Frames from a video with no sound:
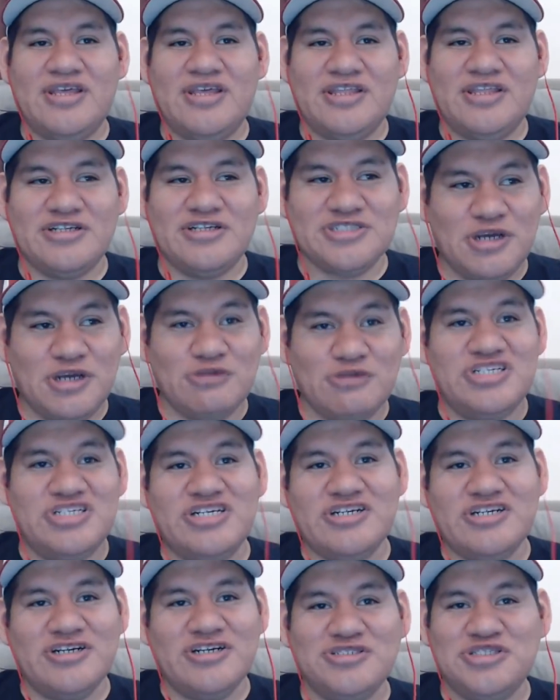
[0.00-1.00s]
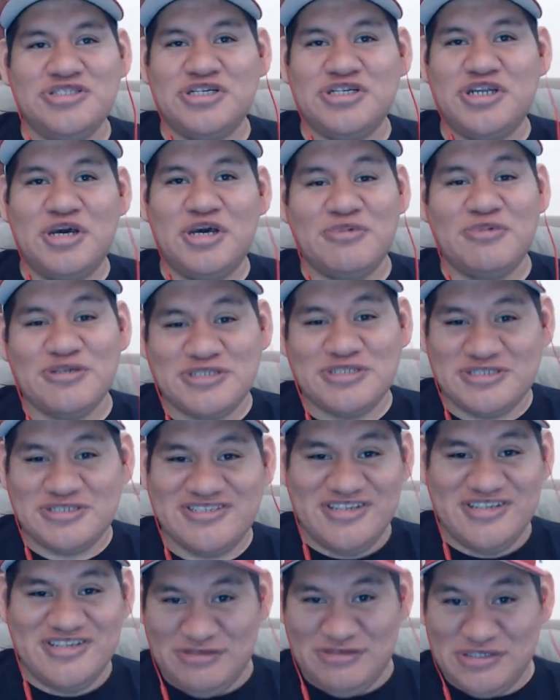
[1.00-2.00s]
That there's no tiers. You can upload
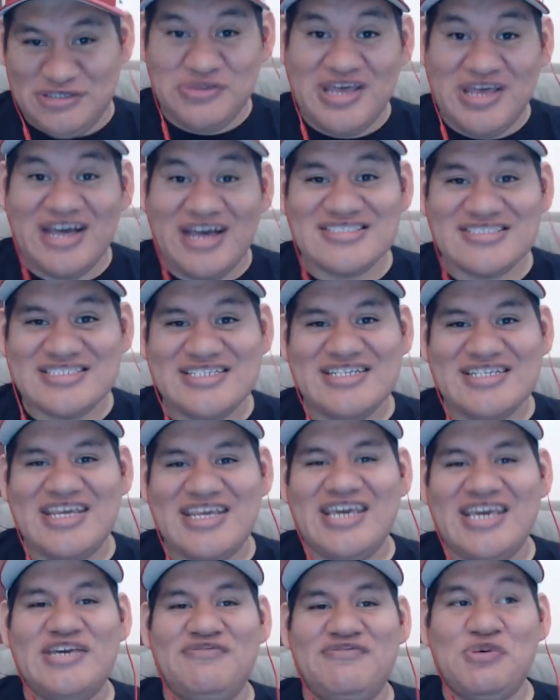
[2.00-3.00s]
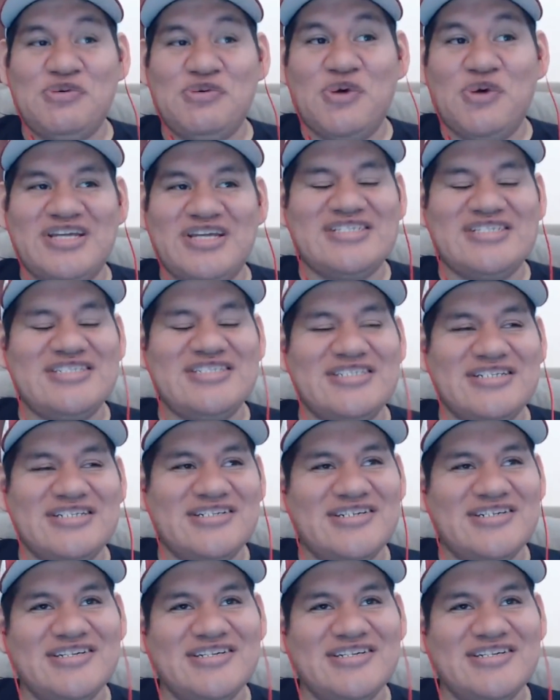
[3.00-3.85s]
2,000 a day if you wanted, and